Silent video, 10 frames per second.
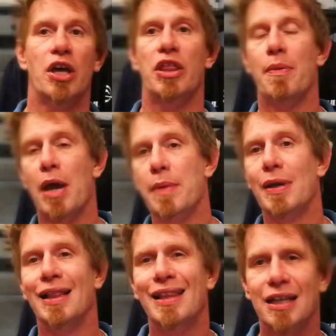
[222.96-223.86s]
there may be
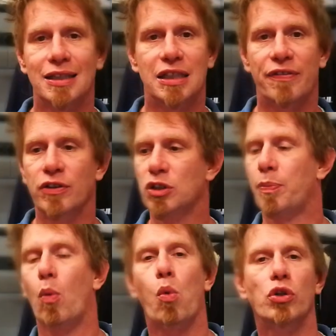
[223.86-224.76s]
a little difference,
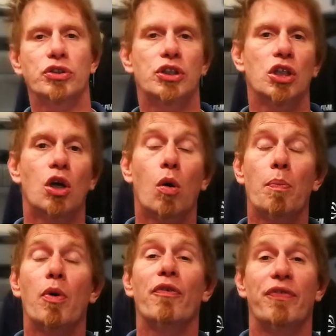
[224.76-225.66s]
but once you go
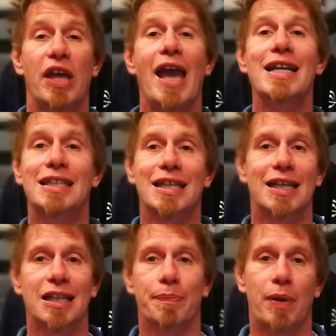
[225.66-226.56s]
above the 80
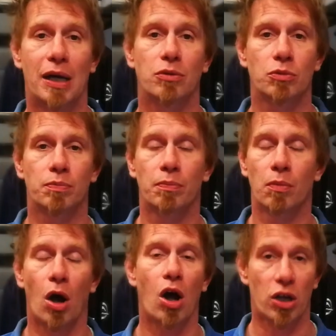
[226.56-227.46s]
kind of pound
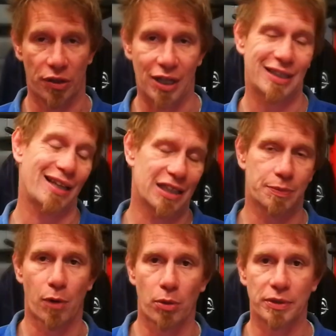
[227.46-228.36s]
mark, and that's at this
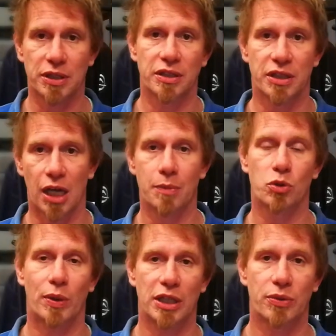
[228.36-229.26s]
moment in time,
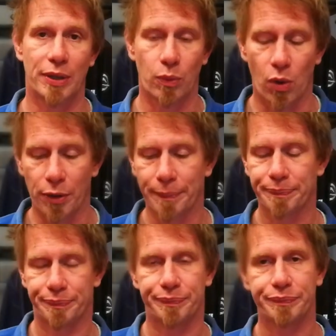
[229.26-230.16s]
2021,
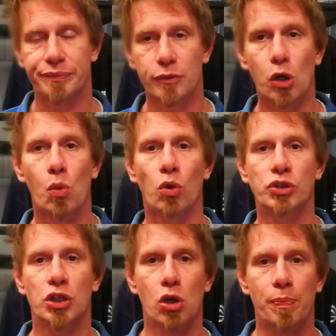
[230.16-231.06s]

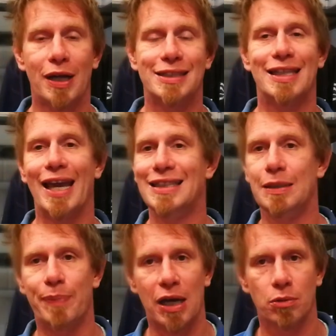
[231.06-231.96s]
once you go past the 80
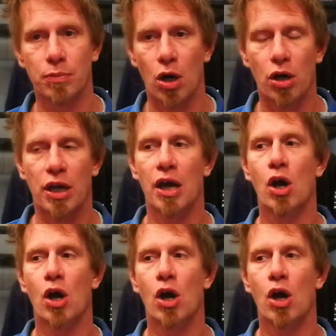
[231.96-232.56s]
pound mark,